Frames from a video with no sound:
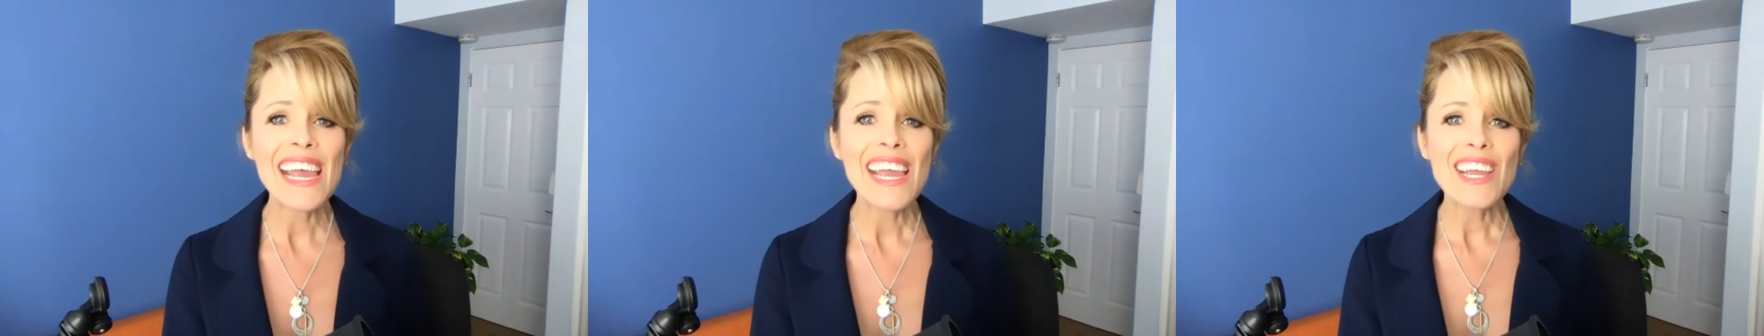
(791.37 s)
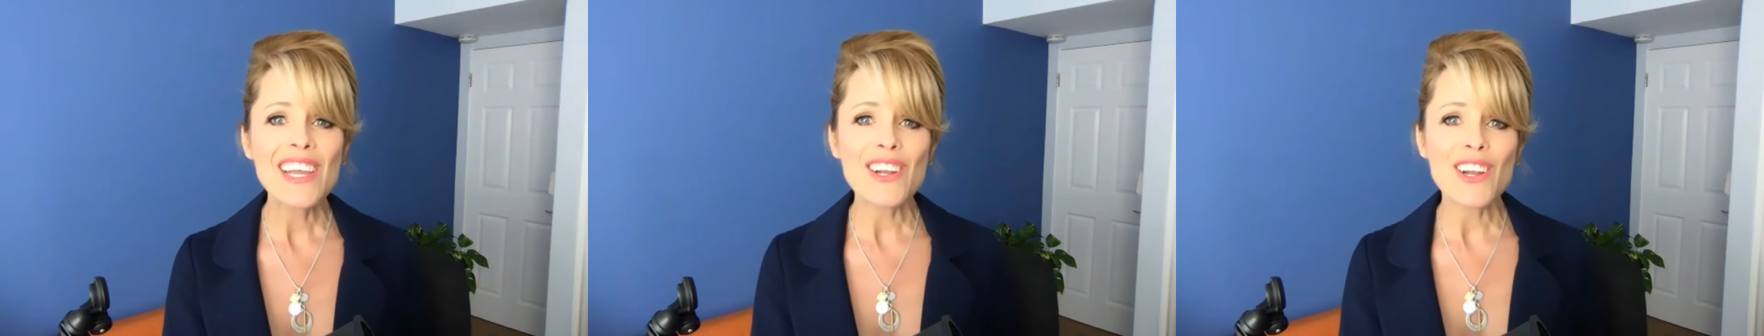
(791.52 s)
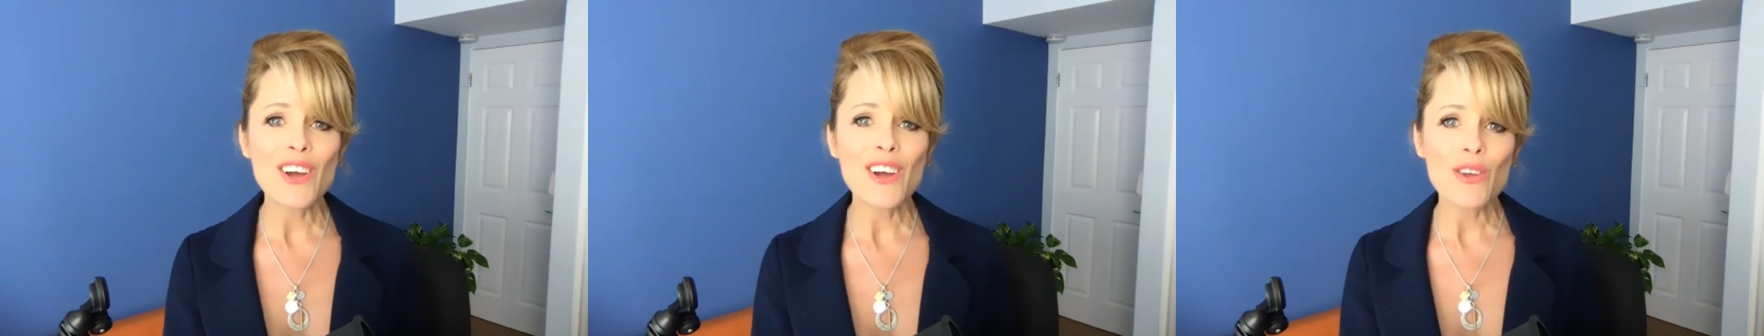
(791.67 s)

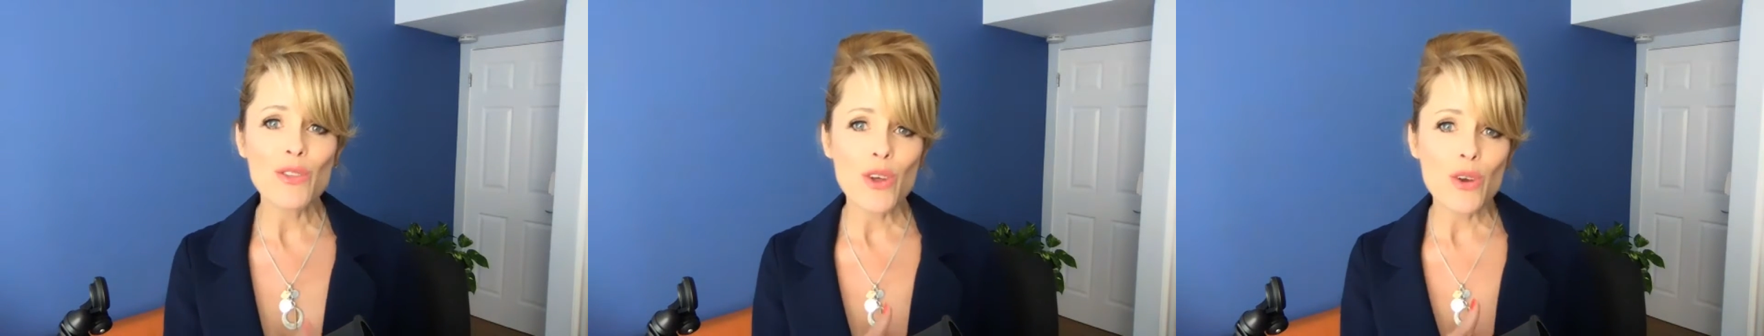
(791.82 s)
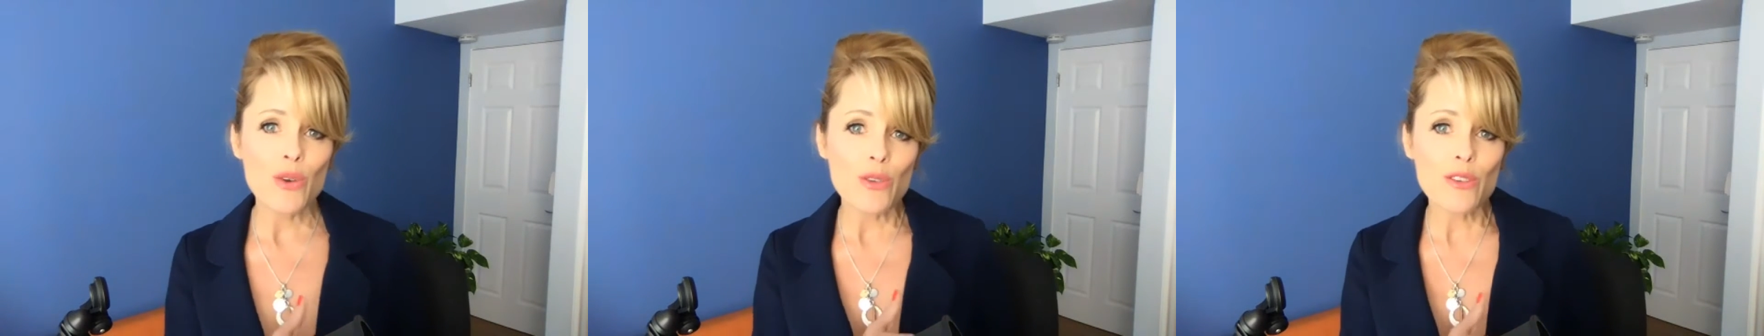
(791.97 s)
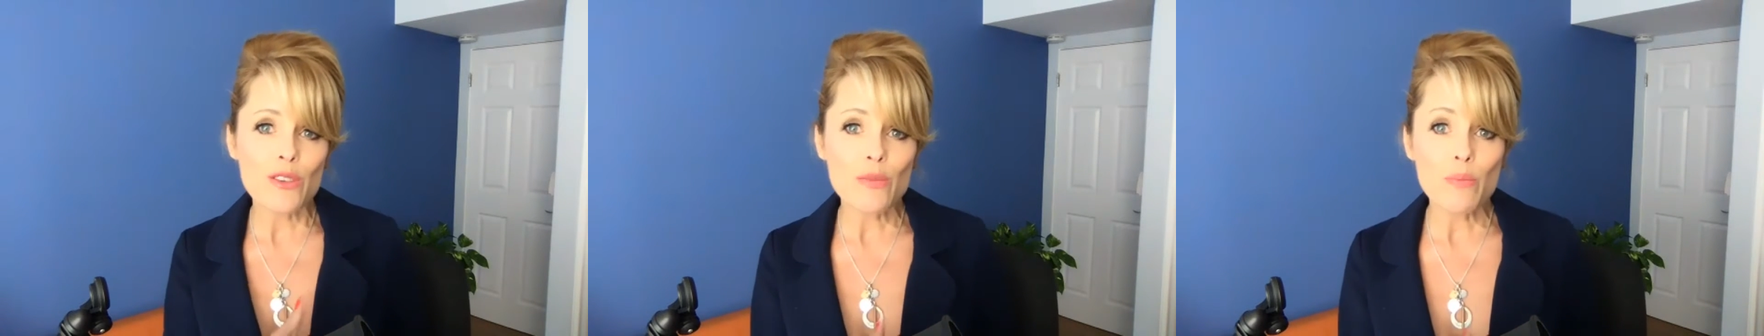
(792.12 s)
you know,
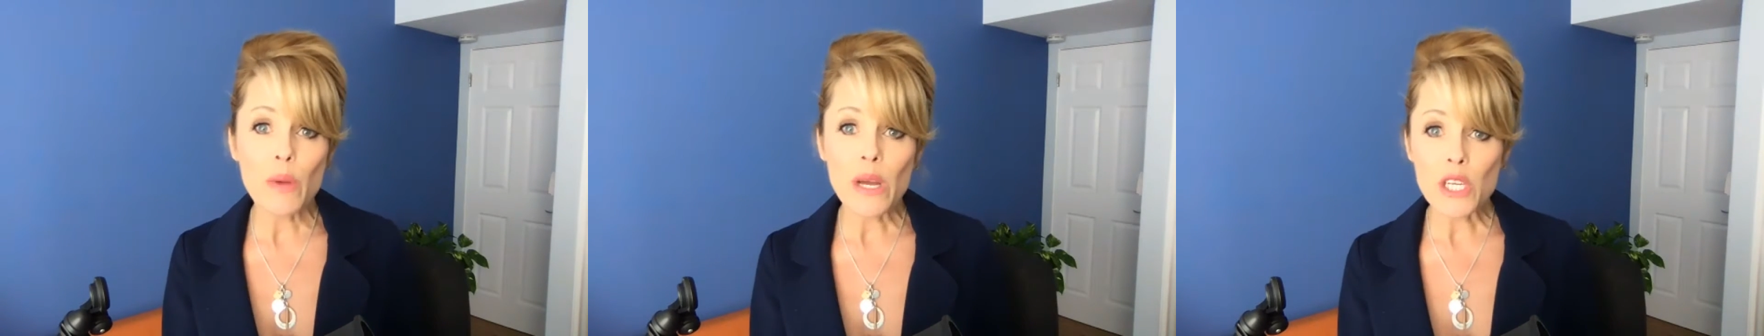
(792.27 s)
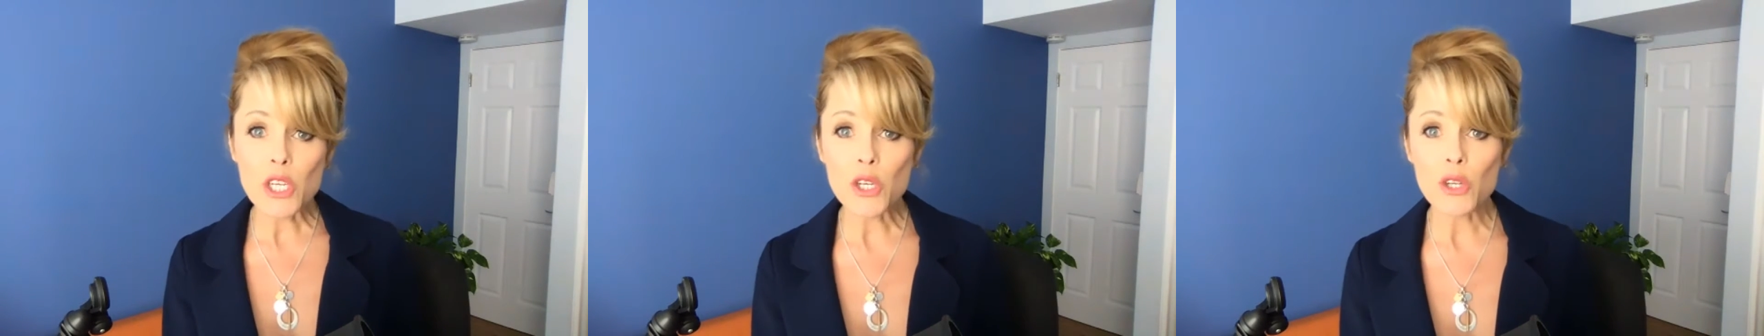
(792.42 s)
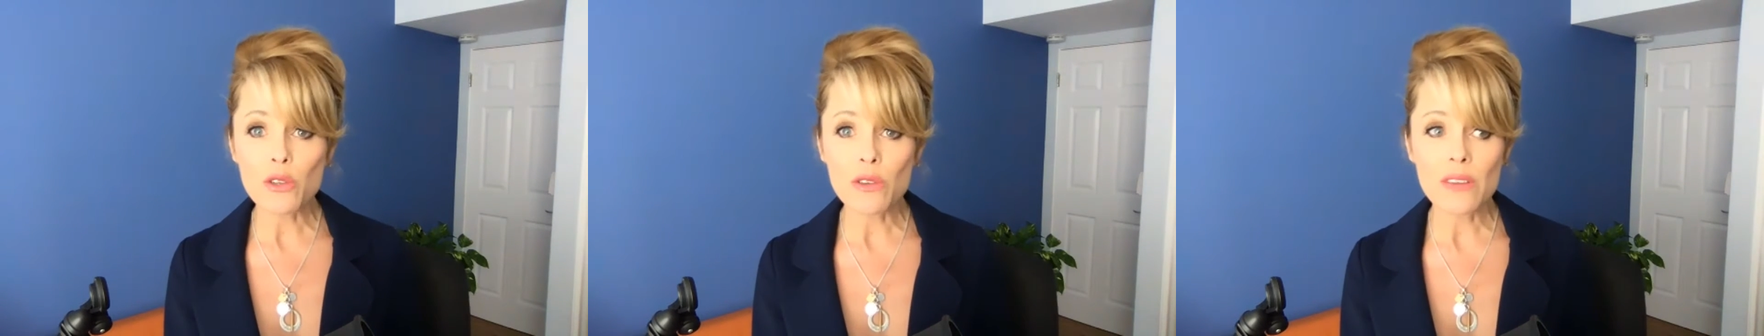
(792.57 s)
those
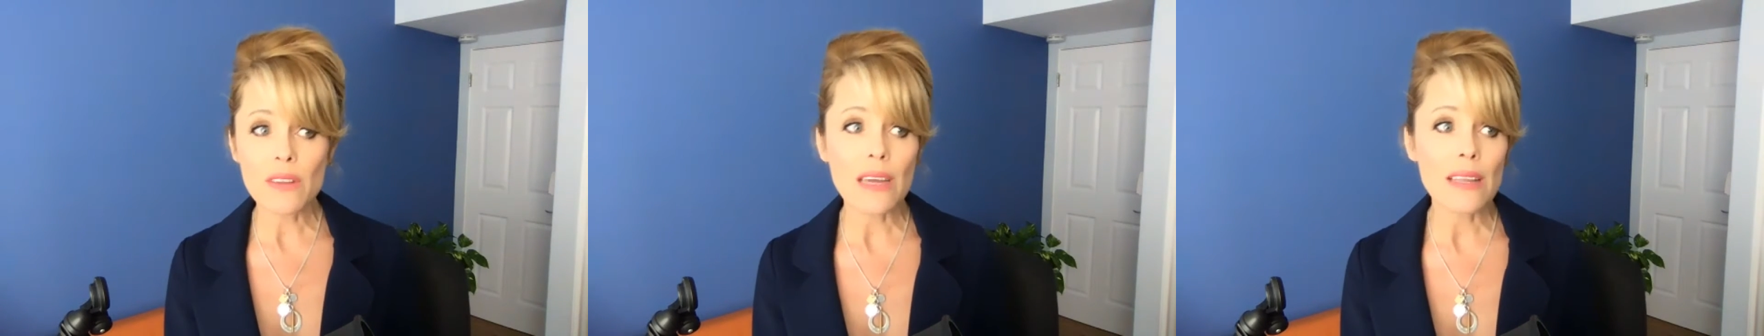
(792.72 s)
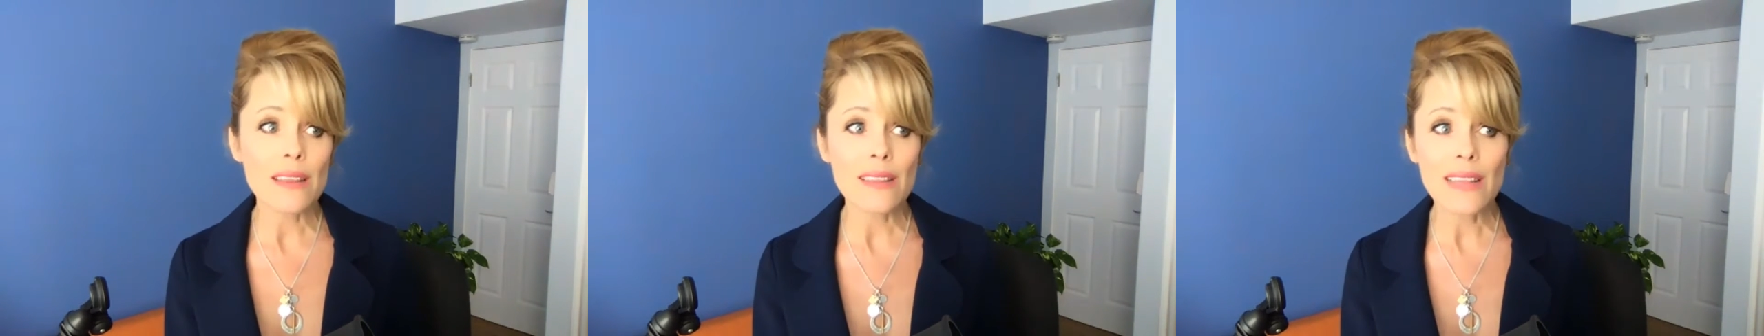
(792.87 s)
special uh,